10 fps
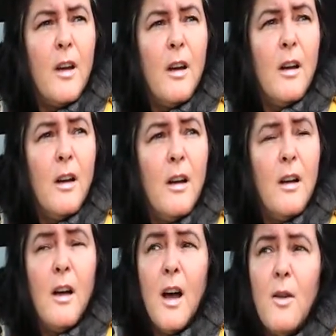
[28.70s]

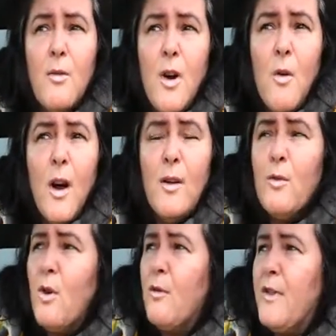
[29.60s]
I don't know. I
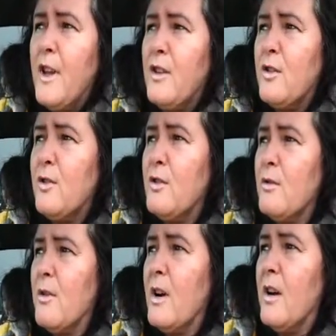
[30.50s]
don't know if they could
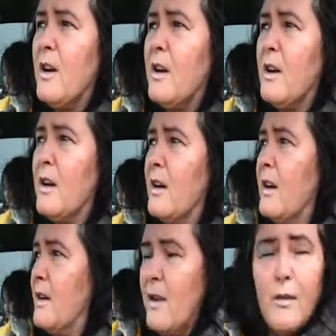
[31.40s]
do
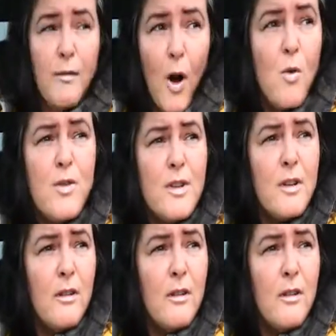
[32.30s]
another vote.